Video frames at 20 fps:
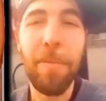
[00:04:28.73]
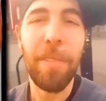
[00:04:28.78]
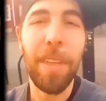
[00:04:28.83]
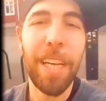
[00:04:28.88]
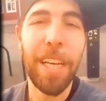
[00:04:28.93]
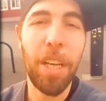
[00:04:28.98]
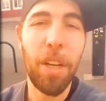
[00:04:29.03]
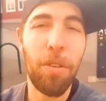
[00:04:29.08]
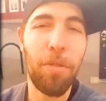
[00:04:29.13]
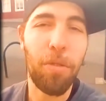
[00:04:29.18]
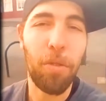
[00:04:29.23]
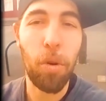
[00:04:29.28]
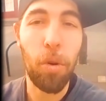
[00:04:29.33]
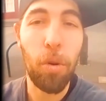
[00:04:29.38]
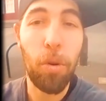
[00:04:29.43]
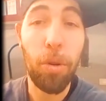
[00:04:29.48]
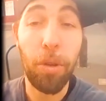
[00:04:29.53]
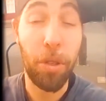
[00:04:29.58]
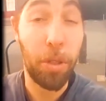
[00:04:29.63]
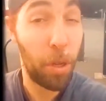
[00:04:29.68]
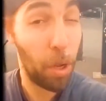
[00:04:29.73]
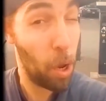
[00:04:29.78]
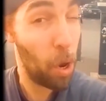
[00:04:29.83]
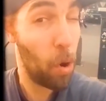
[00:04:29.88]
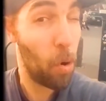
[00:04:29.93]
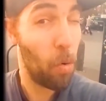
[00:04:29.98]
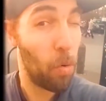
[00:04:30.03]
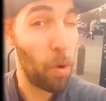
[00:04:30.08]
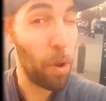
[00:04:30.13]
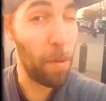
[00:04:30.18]
And of course,
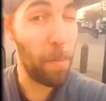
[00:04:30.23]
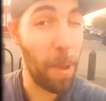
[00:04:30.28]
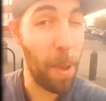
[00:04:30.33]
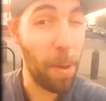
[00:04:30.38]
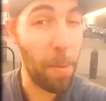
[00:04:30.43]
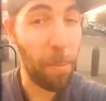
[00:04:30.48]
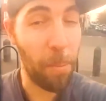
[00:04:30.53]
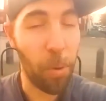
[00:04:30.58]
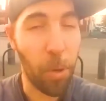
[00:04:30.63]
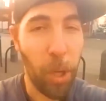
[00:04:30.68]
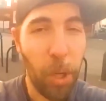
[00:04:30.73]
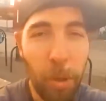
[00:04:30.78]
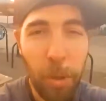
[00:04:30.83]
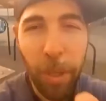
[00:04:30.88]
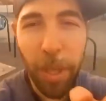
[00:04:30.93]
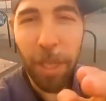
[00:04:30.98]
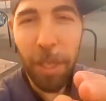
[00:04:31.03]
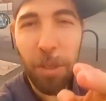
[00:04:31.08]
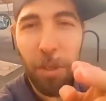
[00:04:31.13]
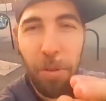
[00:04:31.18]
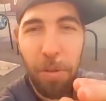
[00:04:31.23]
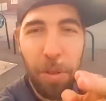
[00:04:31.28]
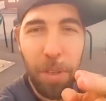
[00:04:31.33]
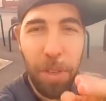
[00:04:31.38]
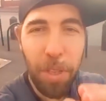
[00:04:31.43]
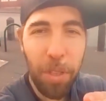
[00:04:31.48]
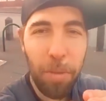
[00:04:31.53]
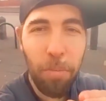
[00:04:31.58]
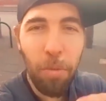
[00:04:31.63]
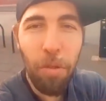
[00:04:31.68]
remember, you can do
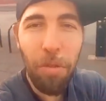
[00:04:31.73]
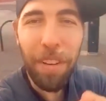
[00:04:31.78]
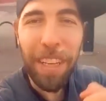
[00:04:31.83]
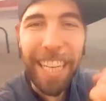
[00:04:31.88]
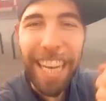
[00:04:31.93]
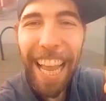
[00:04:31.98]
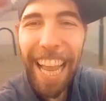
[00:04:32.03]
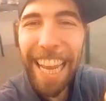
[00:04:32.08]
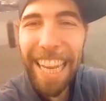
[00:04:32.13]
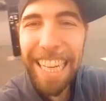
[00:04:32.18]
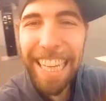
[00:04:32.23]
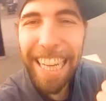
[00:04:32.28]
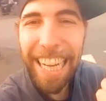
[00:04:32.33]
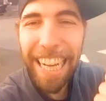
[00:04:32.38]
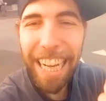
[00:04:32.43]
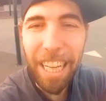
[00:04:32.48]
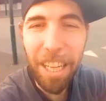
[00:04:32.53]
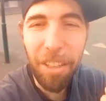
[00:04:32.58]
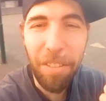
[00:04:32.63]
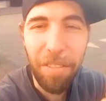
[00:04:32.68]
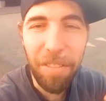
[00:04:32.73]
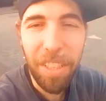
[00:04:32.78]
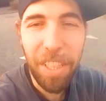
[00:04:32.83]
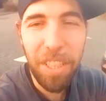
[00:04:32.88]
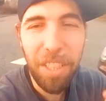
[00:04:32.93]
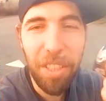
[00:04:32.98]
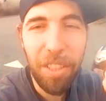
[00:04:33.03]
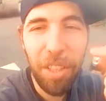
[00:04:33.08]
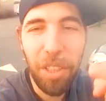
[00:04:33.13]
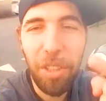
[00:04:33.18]
this move in any kind of dance
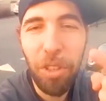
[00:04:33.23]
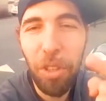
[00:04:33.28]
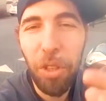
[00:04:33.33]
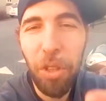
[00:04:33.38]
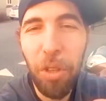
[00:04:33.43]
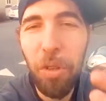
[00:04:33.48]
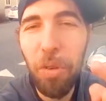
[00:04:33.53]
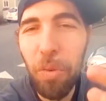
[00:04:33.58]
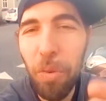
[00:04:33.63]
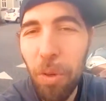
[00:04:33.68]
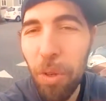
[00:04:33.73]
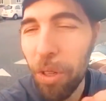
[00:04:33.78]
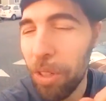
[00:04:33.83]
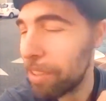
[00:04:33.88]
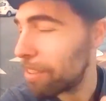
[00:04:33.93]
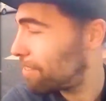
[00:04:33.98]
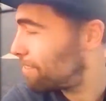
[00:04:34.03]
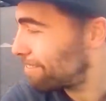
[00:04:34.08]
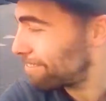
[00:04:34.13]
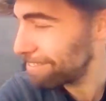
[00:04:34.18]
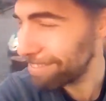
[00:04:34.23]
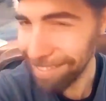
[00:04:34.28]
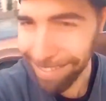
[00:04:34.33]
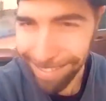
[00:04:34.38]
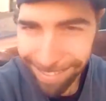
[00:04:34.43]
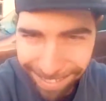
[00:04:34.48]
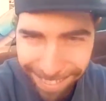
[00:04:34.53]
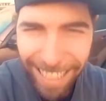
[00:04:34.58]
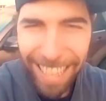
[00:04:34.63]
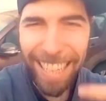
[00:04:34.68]
that you want.
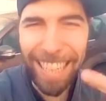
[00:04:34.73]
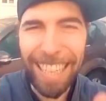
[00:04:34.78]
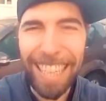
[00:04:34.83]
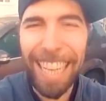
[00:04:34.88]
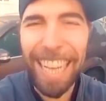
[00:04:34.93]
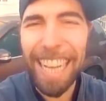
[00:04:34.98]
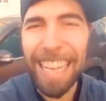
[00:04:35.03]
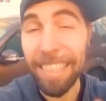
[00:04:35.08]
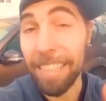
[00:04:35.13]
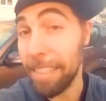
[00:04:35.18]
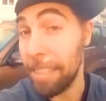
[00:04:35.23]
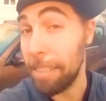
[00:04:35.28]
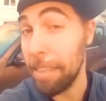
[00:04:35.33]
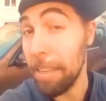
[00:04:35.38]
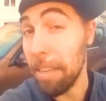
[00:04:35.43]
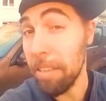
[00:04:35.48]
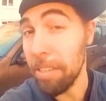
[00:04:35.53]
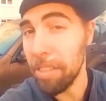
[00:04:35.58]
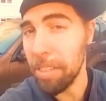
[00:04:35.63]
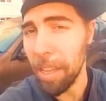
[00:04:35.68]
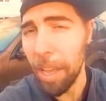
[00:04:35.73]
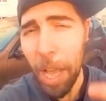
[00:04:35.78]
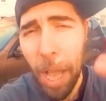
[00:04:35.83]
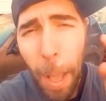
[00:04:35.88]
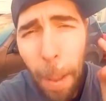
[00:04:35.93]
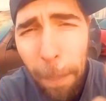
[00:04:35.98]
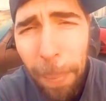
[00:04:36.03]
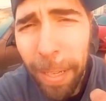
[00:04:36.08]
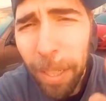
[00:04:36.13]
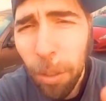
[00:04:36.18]
Yes, salsa,
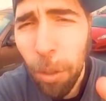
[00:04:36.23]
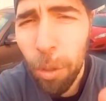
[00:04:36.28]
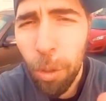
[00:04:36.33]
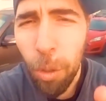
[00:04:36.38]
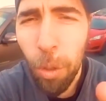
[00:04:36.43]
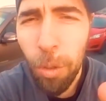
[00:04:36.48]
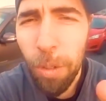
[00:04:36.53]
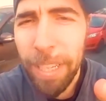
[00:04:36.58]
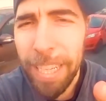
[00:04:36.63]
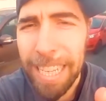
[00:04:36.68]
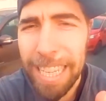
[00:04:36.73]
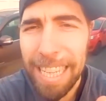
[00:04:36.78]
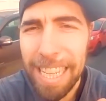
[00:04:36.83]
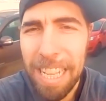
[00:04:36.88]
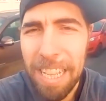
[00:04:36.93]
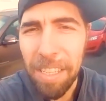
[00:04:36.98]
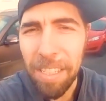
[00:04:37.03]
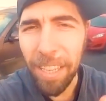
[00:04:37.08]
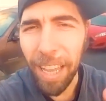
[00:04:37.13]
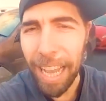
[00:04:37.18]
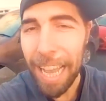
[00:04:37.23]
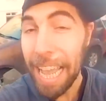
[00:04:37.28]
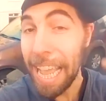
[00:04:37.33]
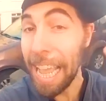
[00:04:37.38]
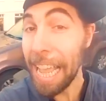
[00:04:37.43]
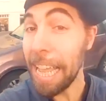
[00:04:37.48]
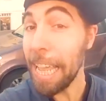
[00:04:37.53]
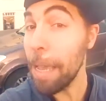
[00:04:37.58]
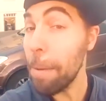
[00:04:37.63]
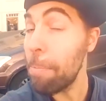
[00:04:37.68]
but not only salsa,
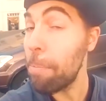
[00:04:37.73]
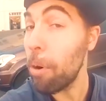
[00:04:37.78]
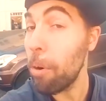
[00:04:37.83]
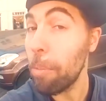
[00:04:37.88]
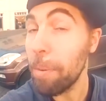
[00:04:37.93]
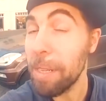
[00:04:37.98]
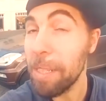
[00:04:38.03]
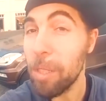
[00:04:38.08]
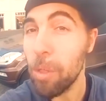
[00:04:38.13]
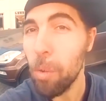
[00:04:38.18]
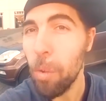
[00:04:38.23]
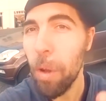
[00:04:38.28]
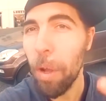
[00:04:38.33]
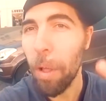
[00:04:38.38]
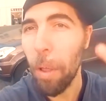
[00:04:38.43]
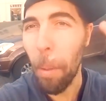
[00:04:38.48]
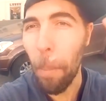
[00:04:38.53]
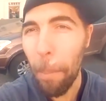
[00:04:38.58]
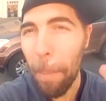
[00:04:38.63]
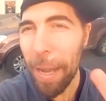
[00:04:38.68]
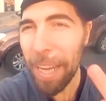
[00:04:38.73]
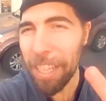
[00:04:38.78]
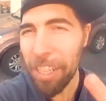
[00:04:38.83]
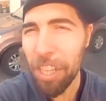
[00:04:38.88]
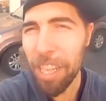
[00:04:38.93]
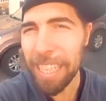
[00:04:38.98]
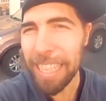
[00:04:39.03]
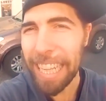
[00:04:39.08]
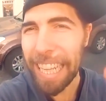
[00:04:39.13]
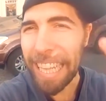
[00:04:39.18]
hip hop as well.
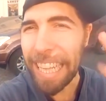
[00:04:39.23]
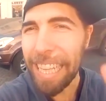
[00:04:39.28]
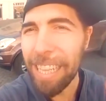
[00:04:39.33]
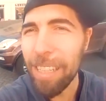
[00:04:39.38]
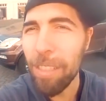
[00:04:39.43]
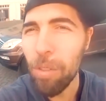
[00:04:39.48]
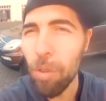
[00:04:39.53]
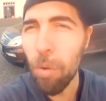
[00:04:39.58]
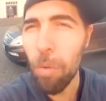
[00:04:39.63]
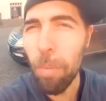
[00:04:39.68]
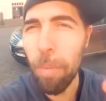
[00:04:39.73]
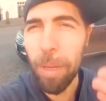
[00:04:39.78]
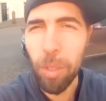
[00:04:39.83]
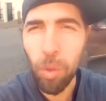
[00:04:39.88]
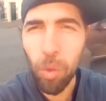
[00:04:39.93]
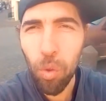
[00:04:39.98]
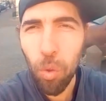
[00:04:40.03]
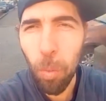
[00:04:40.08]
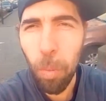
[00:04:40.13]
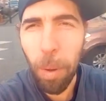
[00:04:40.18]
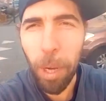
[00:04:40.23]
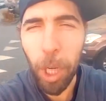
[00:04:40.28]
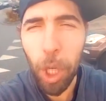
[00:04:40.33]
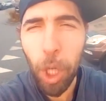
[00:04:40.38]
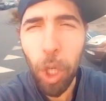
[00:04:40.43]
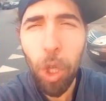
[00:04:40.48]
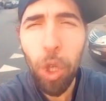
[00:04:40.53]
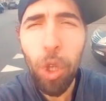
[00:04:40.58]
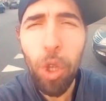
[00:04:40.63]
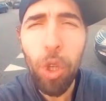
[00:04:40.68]
Bachata, Kizomba, Zumba,
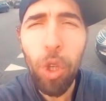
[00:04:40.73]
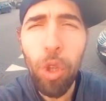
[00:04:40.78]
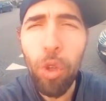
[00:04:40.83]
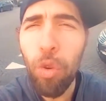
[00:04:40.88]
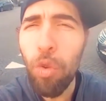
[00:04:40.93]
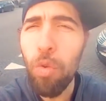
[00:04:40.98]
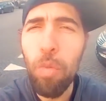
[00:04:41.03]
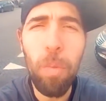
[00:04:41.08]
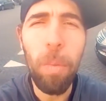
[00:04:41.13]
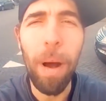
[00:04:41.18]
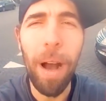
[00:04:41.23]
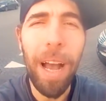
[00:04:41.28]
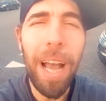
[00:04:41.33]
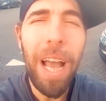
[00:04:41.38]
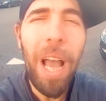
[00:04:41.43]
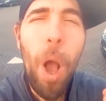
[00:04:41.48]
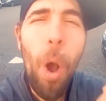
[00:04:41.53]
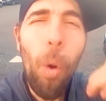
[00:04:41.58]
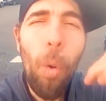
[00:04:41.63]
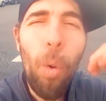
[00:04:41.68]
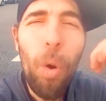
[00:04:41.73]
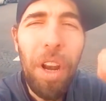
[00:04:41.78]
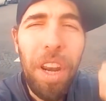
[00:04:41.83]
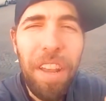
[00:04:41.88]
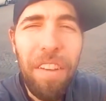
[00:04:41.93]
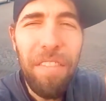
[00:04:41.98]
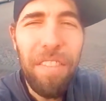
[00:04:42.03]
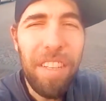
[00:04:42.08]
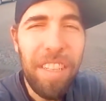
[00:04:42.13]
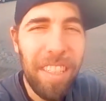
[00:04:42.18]
Rumba,
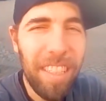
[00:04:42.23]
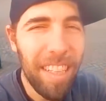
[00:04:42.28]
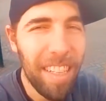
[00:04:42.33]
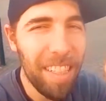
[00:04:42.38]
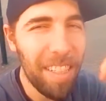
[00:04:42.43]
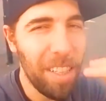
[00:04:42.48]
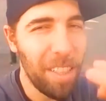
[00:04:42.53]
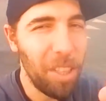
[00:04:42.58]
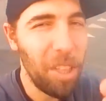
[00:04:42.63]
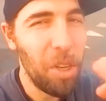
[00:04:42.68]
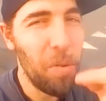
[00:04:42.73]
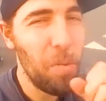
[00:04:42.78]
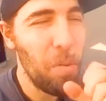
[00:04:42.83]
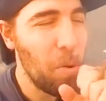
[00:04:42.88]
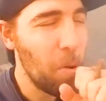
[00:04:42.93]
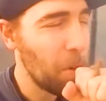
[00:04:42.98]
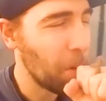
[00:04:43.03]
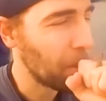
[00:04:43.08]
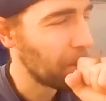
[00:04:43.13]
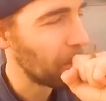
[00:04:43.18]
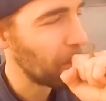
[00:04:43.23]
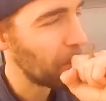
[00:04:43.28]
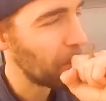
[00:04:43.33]
whatever style that you want.